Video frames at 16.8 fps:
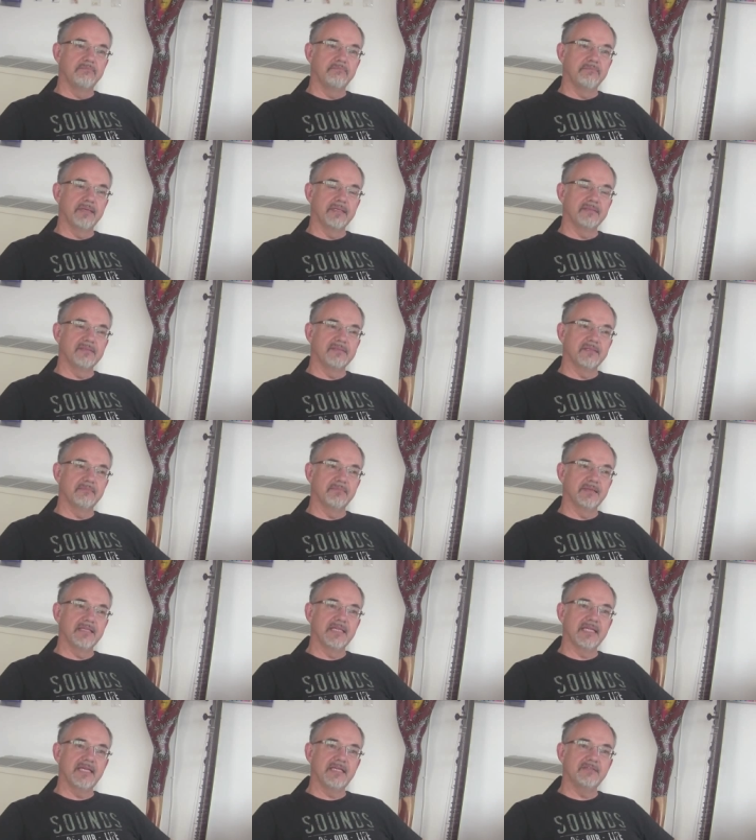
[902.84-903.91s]
but
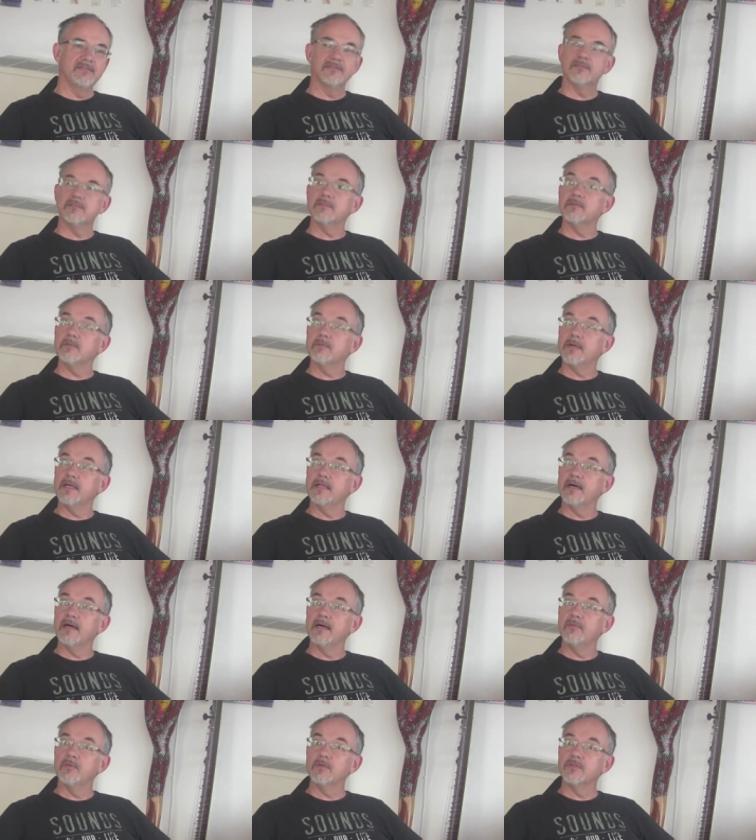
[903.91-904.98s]
but later when
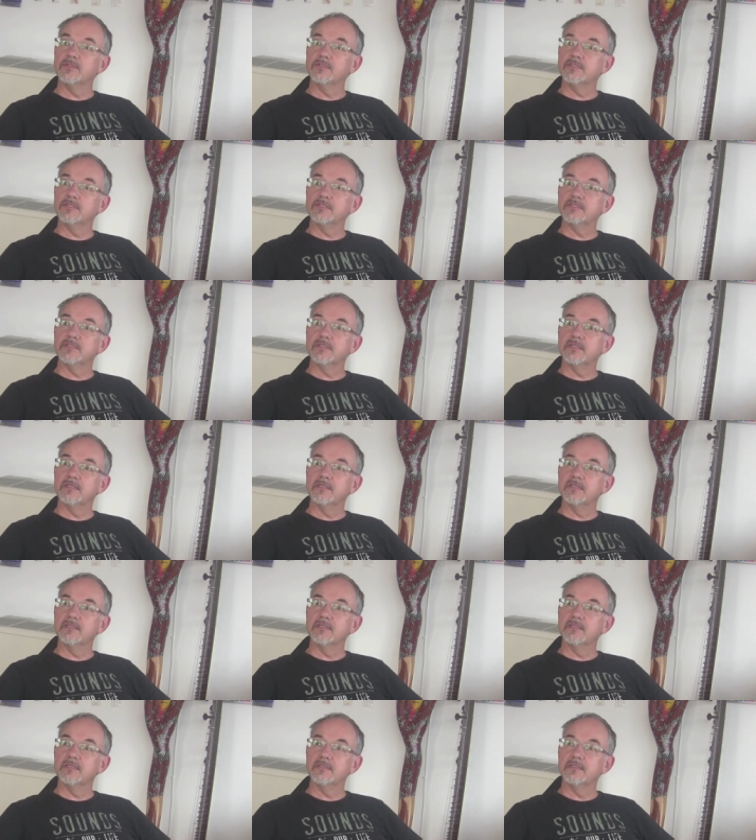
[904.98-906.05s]
I was uh,
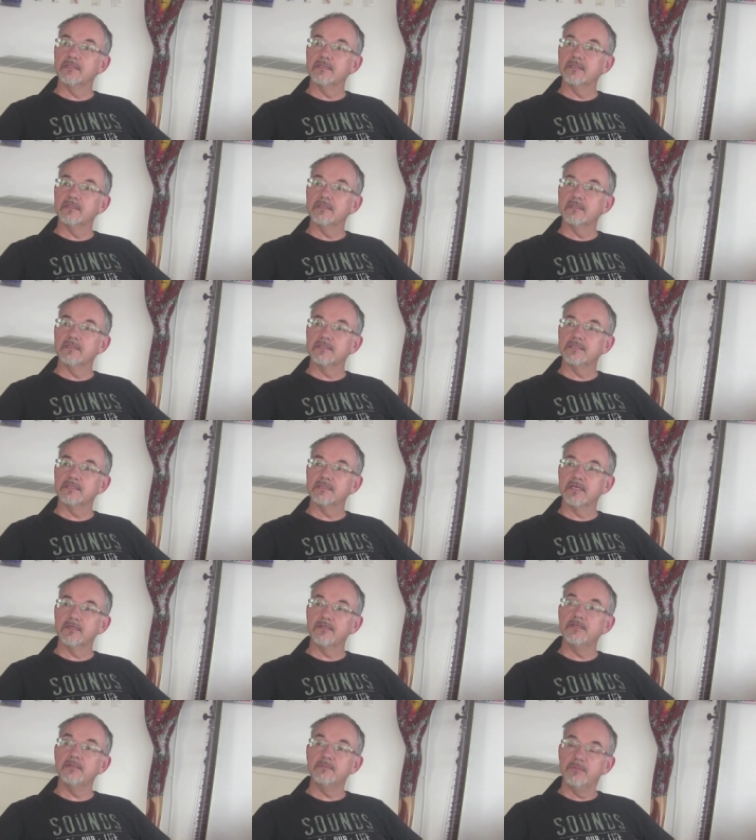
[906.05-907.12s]
uh,
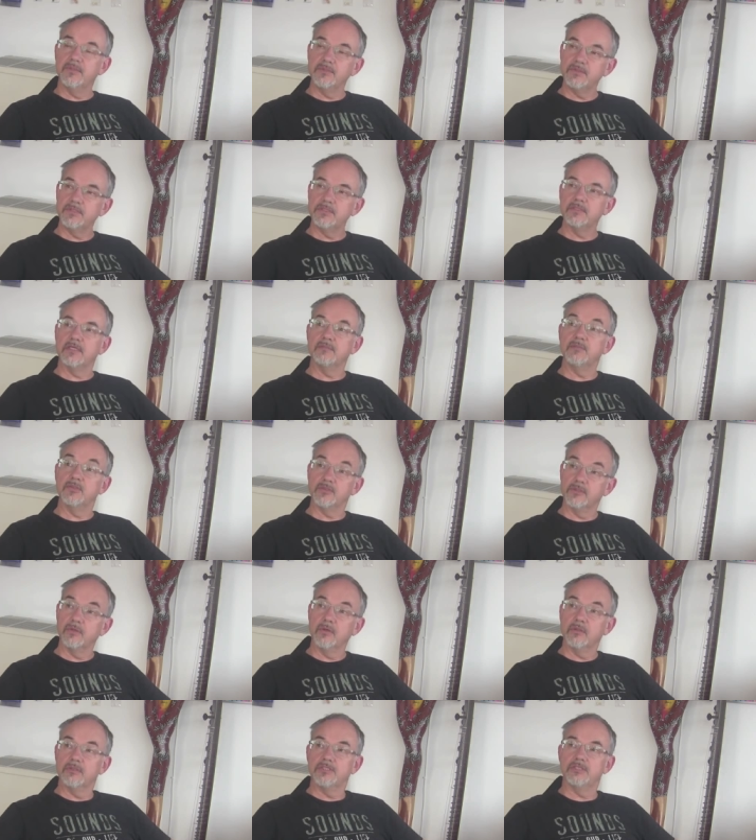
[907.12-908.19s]
studying music and
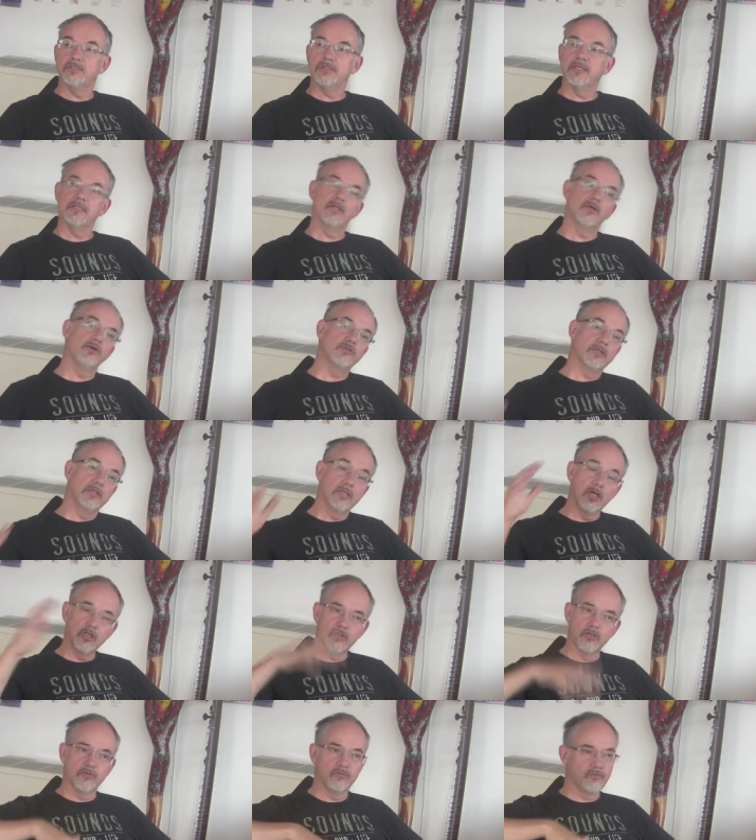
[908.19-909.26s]
musicology and learned a
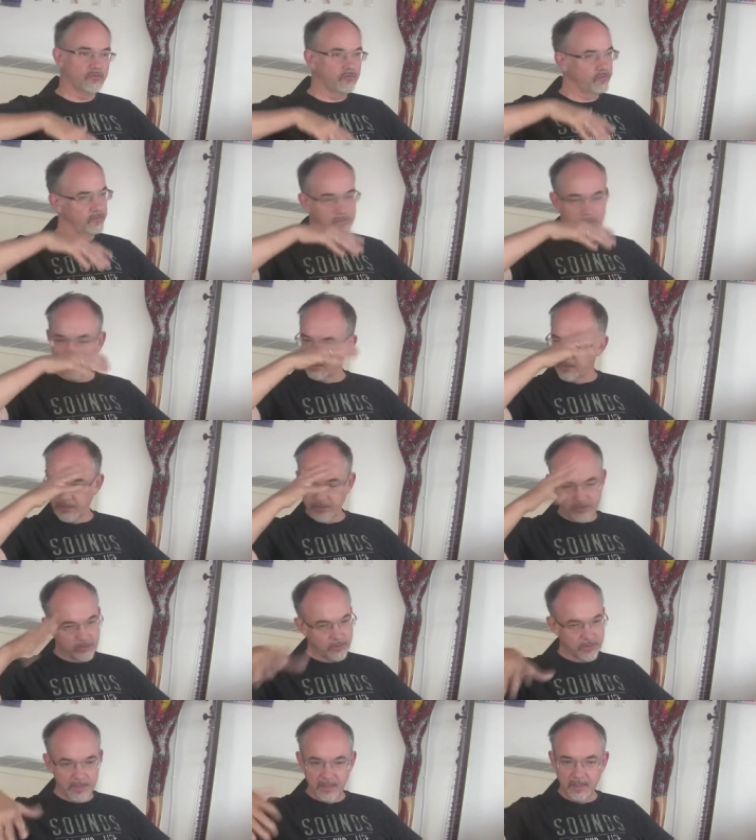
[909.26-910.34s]
lot of all the
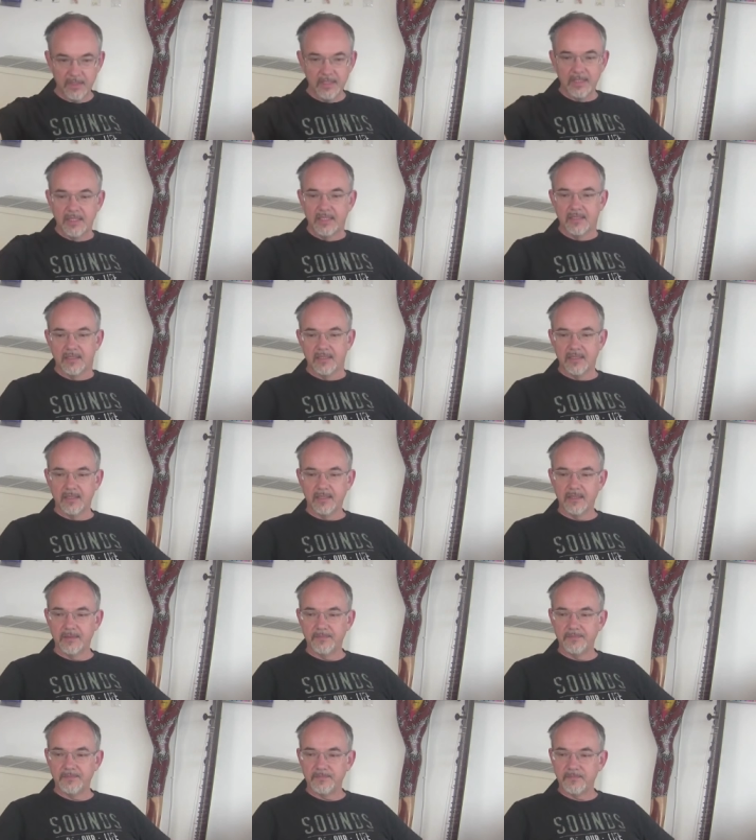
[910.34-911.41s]
historical
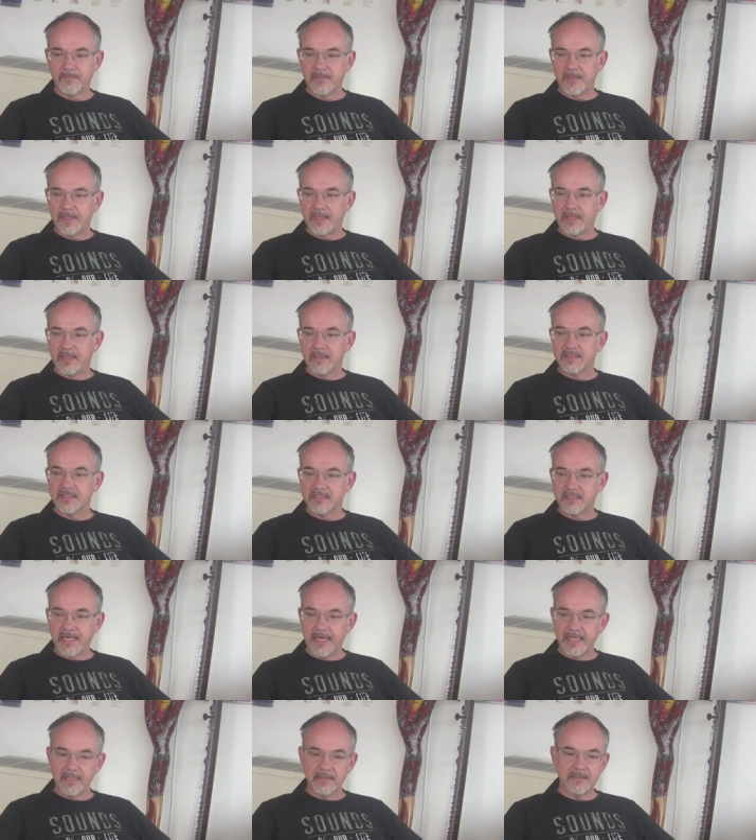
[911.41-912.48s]
um,
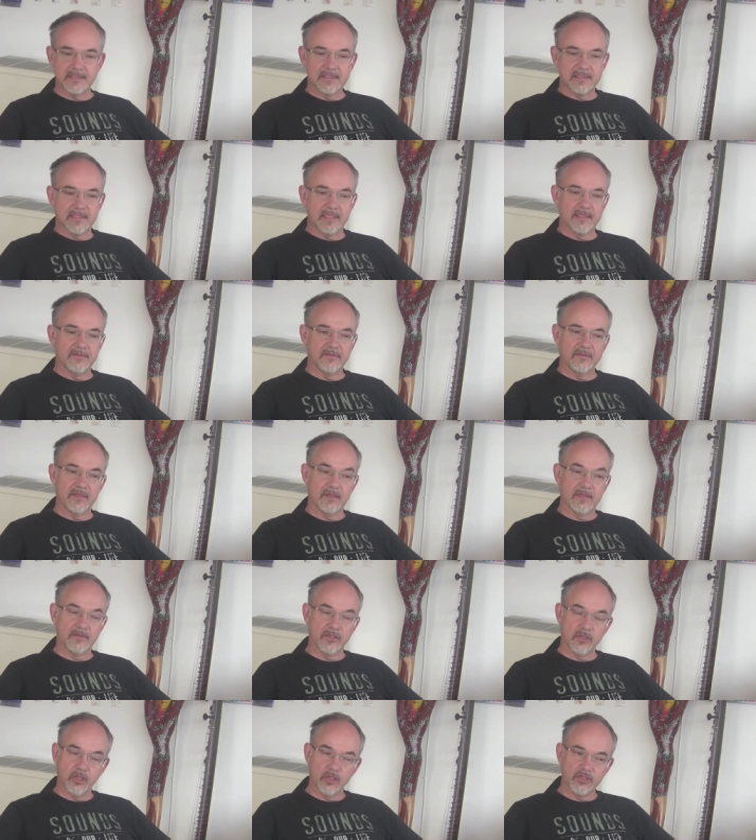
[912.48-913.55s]
styles and, and
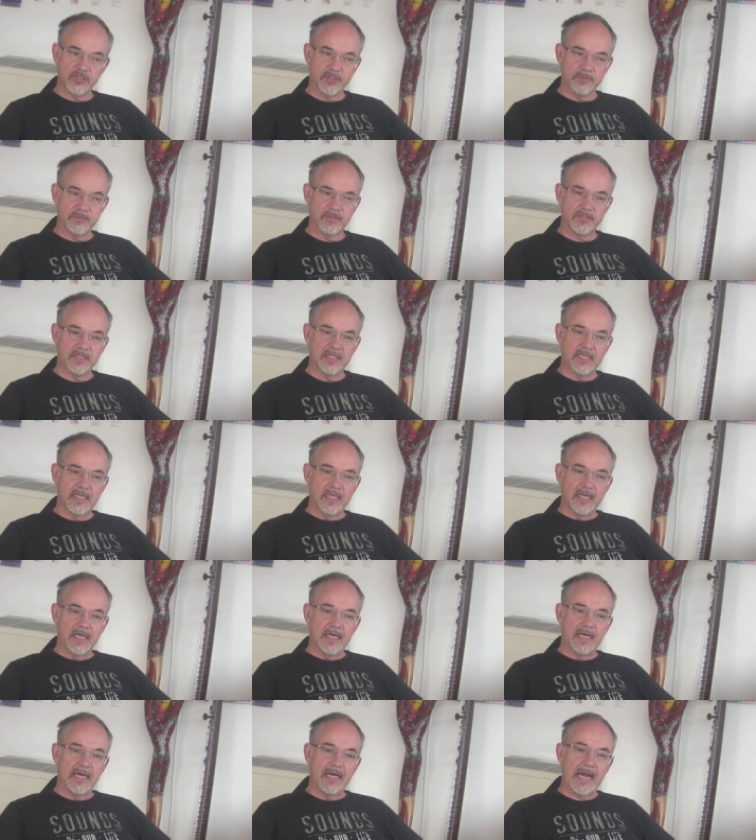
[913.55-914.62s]
the concepts,
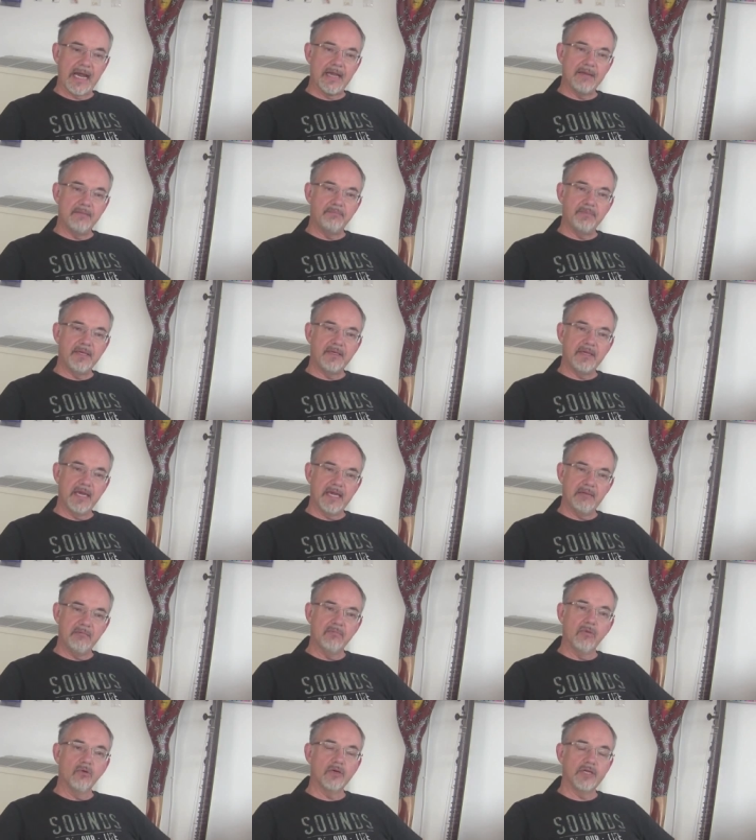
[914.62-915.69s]
I became
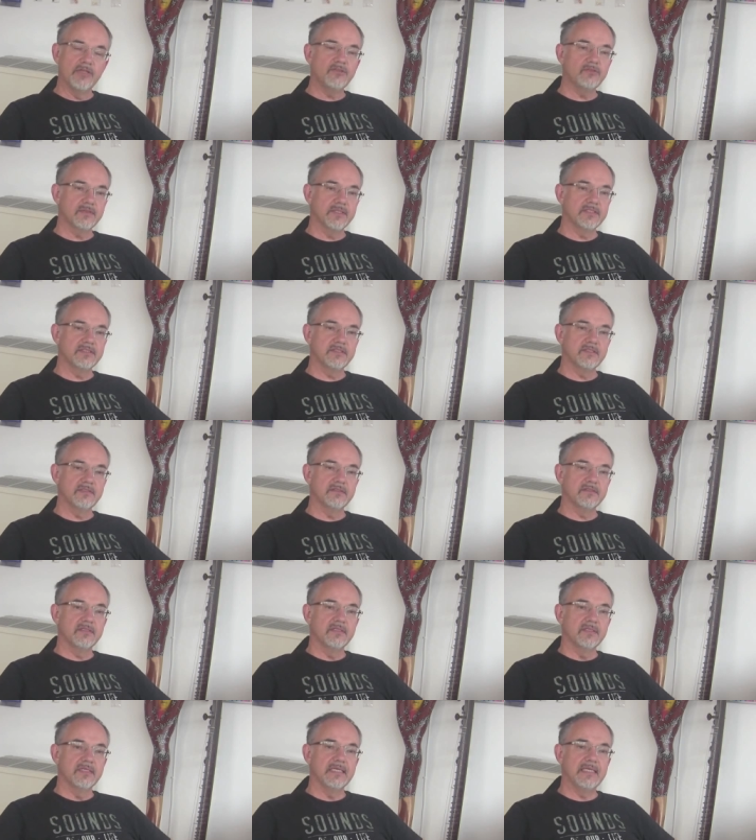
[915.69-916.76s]
more interested
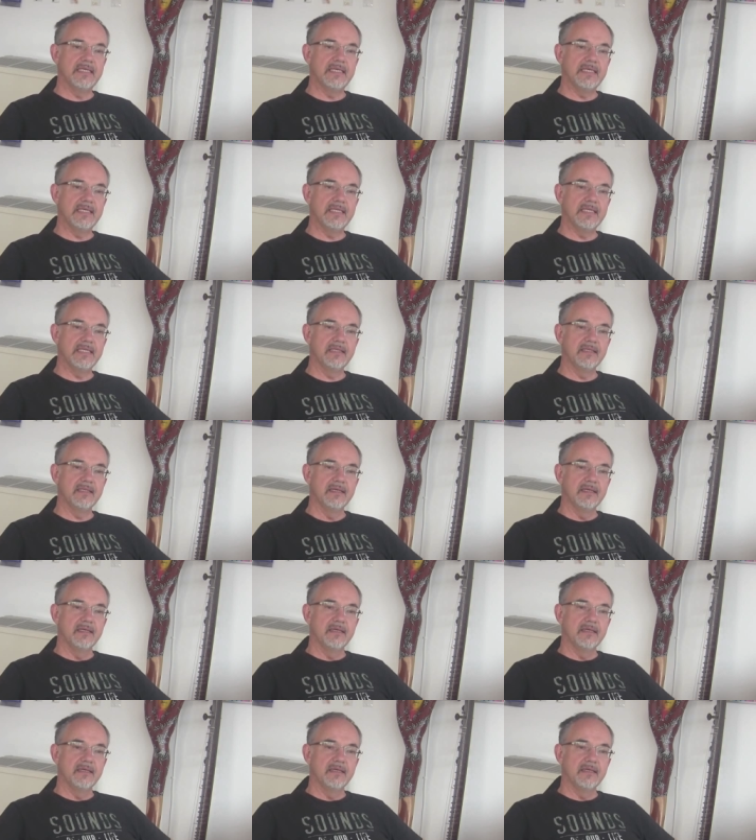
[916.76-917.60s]
in